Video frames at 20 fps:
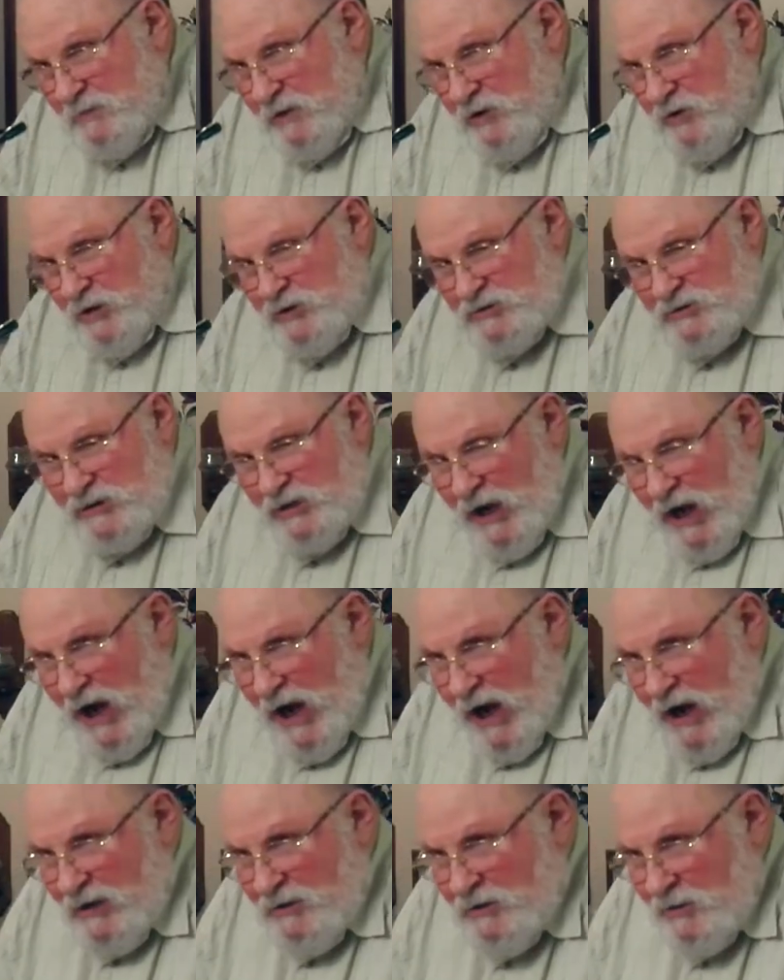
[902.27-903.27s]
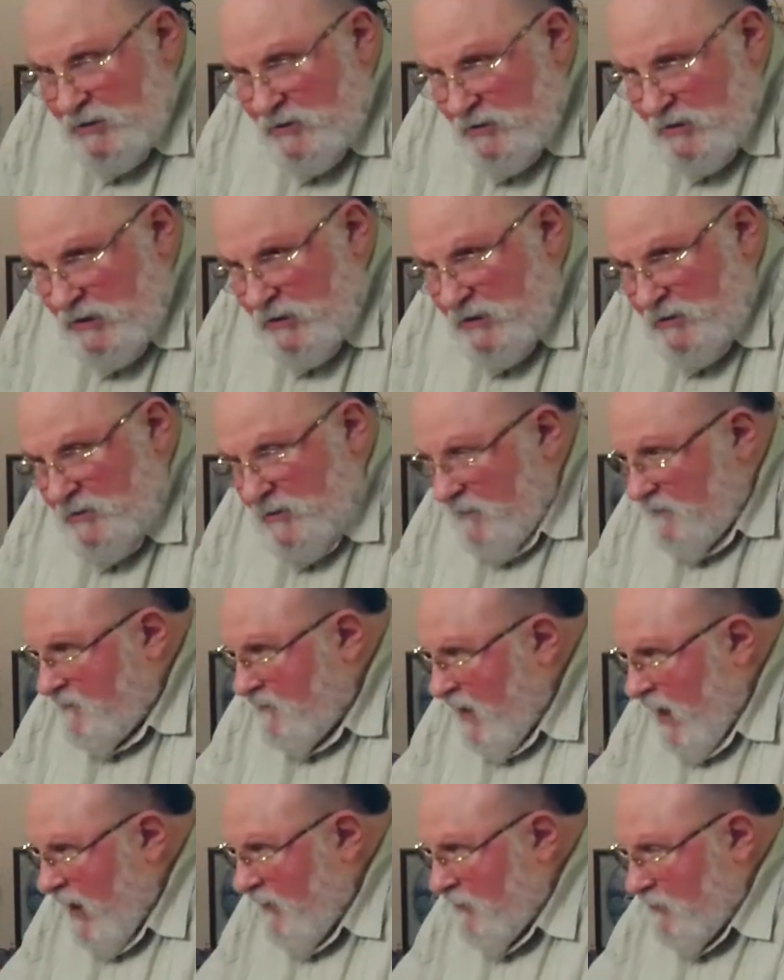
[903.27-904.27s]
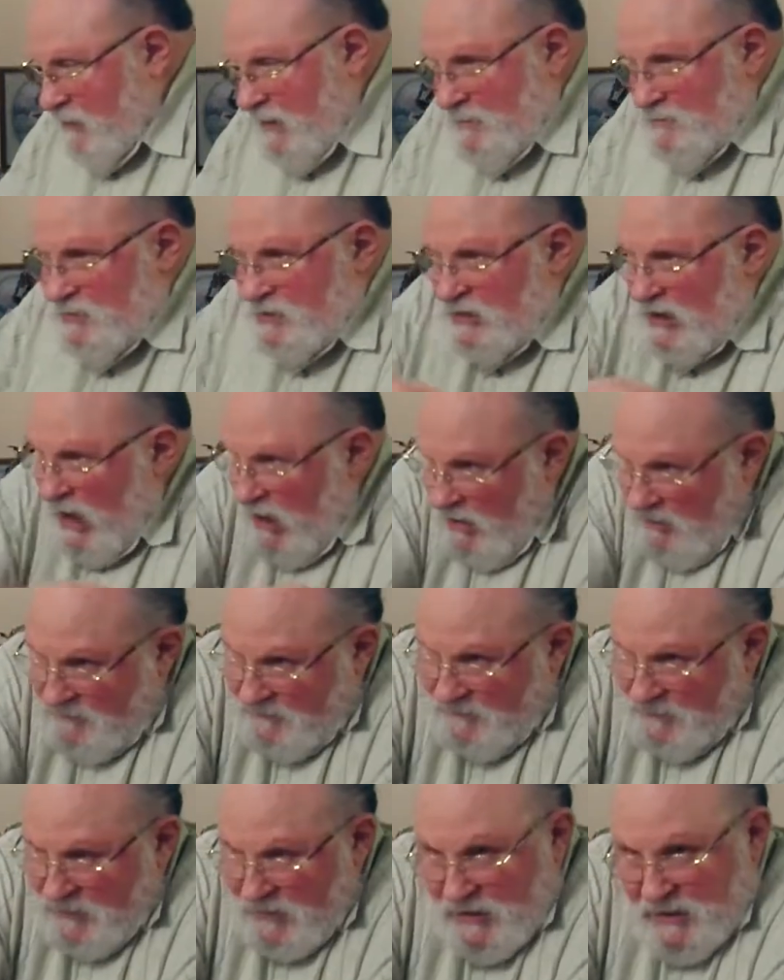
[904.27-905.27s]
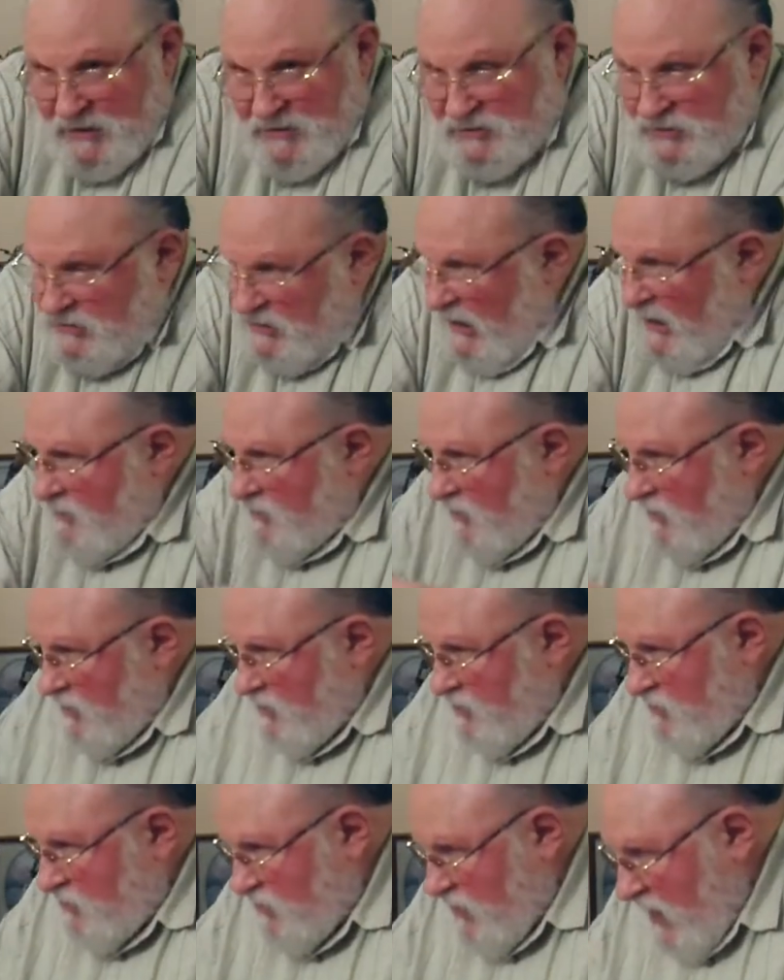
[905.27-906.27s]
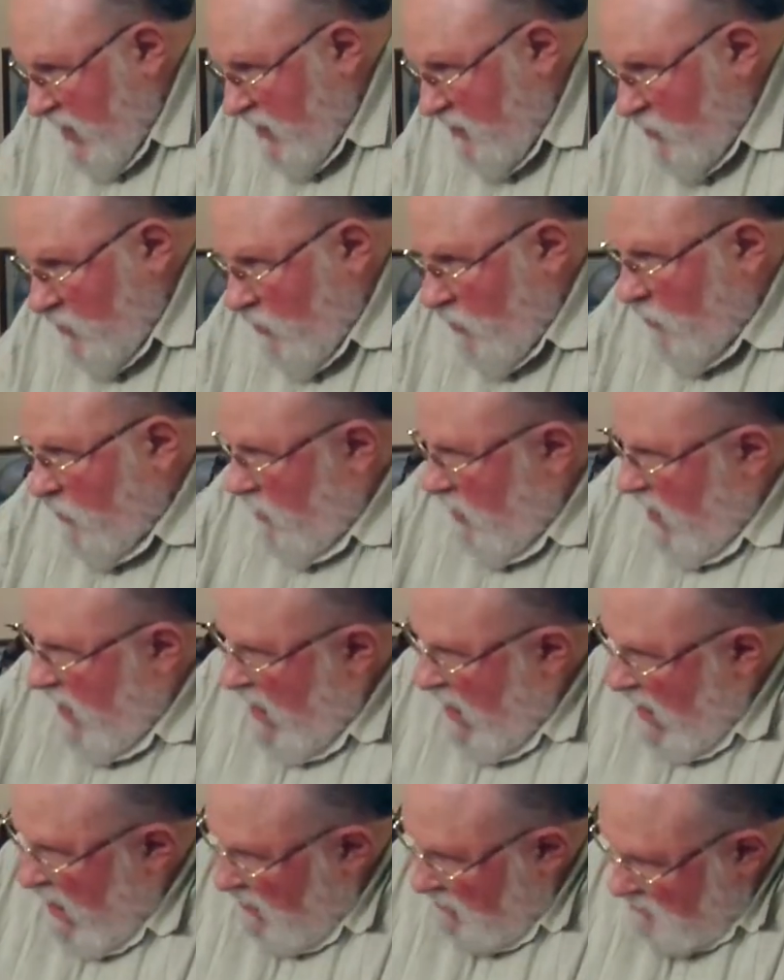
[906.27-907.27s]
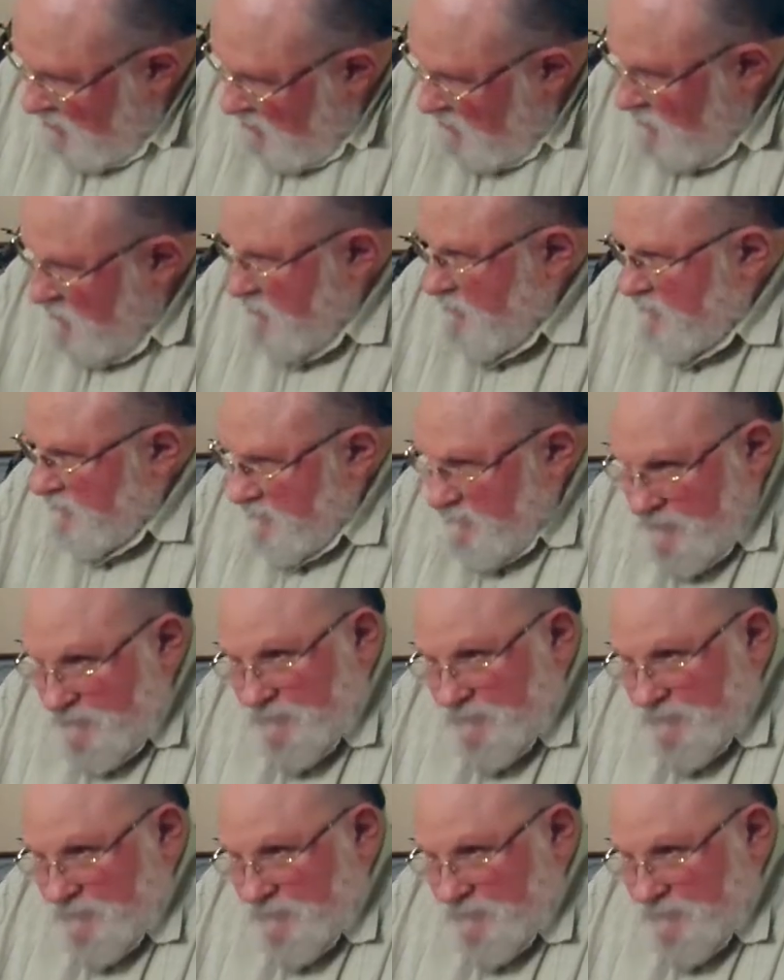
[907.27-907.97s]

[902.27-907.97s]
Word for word: because God, the Father himself, said to the Son, O God. Oh,